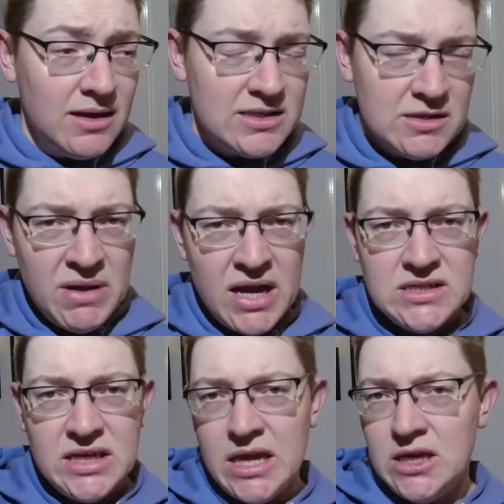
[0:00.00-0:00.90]
It's
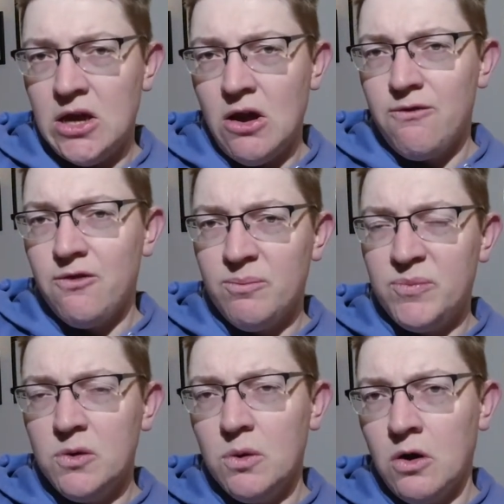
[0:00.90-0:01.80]
amazing how you go from
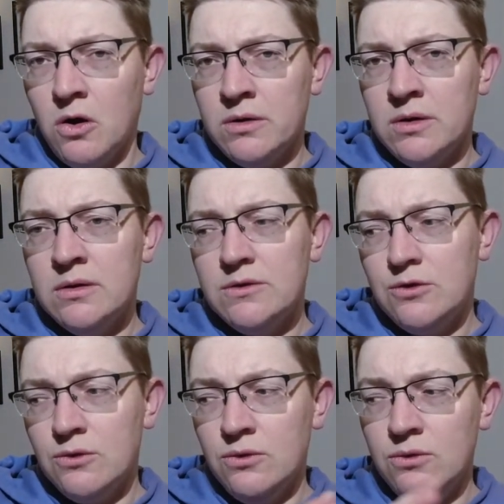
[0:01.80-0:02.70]
pure cotton
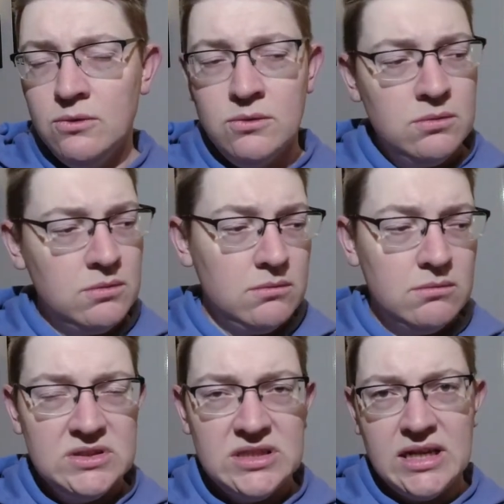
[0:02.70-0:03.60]
to
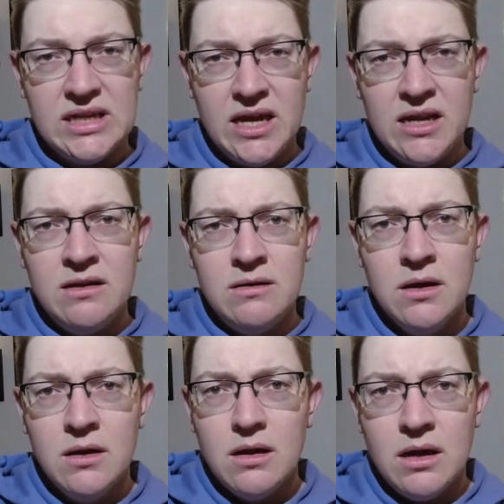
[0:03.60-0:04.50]
dedicated
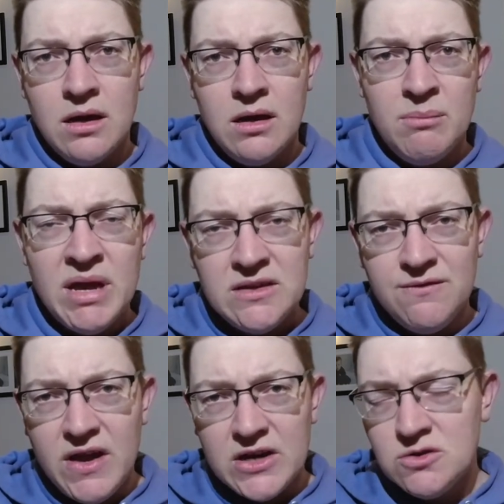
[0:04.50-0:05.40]

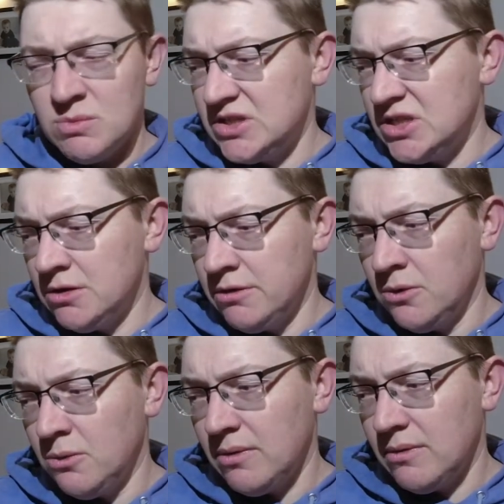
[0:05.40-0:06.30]
manufactured
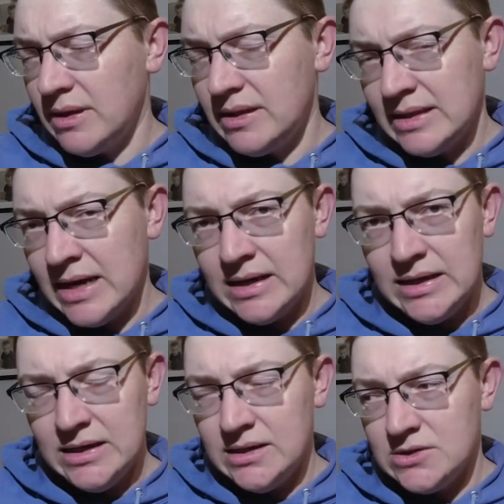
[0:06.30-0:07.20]
material. That
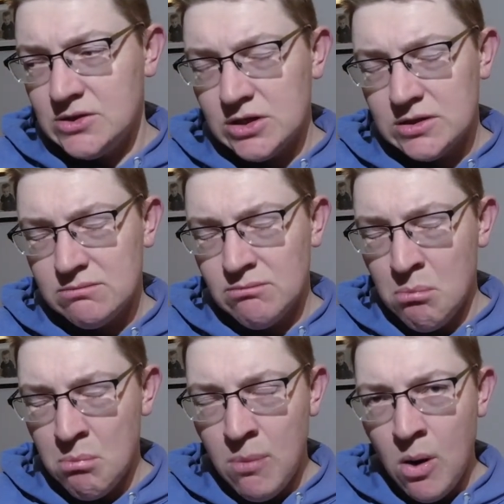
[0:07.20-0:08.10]
is just
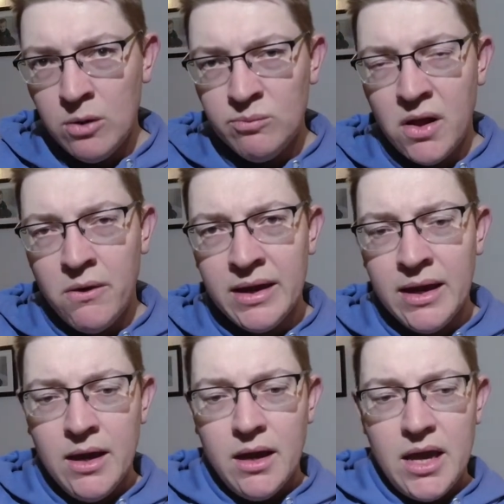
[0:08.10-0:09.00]
mind-blowing.
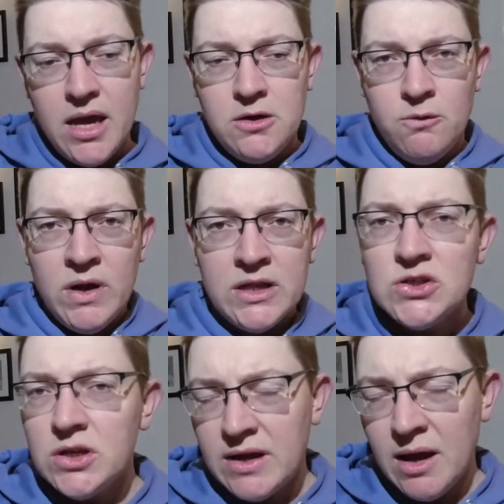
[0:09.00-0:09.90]
How you run,
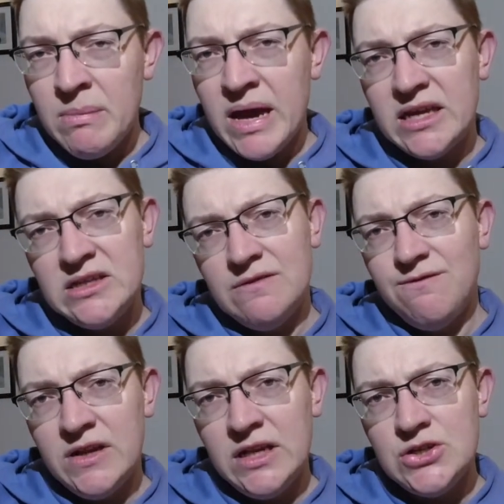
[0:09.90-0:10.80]
you'd come back and you'd
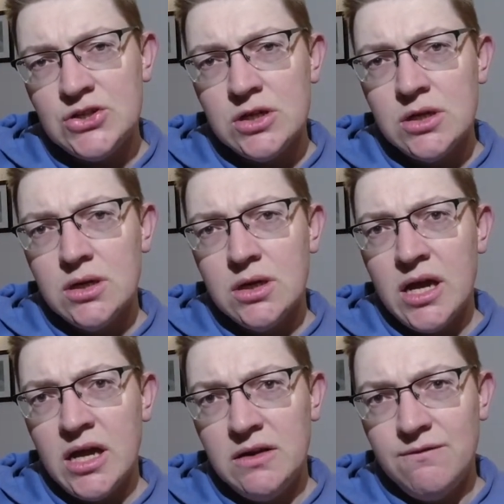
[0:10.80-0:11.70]
finish
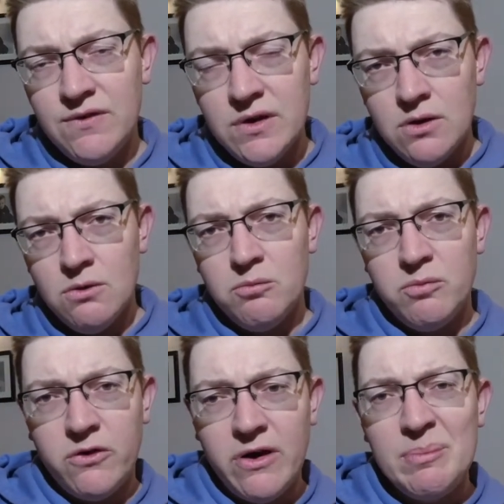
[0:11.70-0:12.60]
and you feel
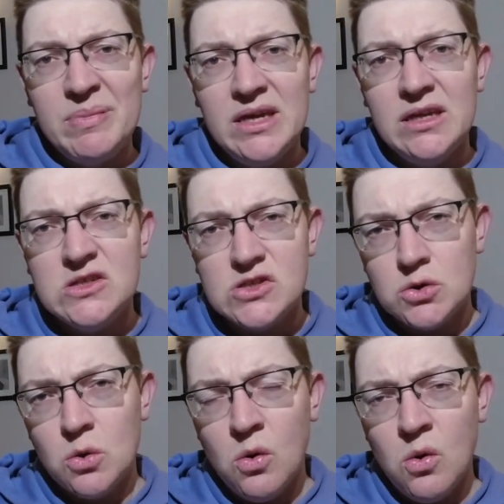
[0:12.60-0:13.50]
crappy,
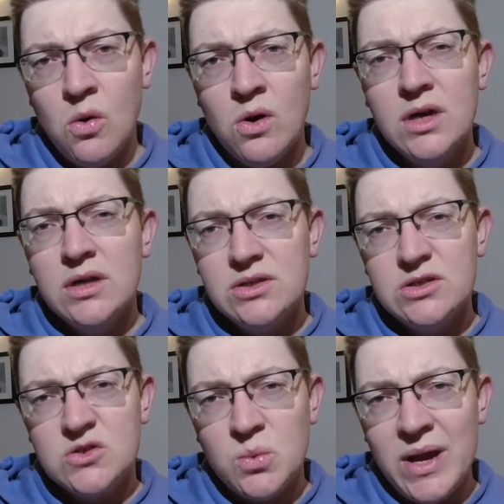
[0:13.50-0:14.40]
sore,
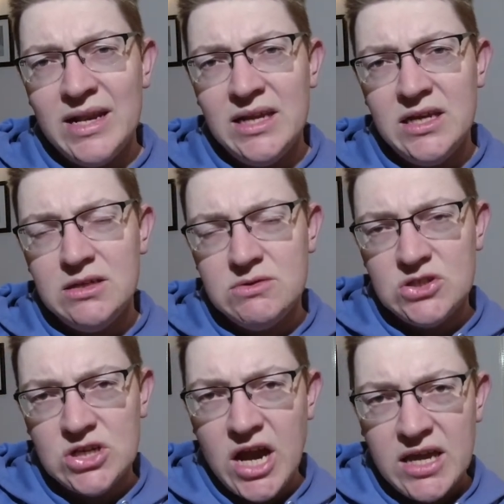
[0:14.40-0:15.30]
sweaty,
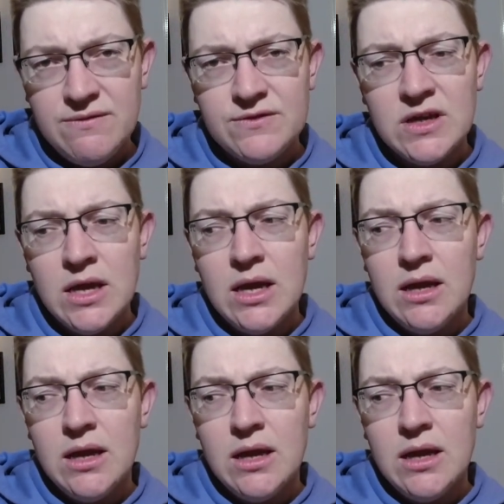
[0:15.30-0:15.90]
chafed,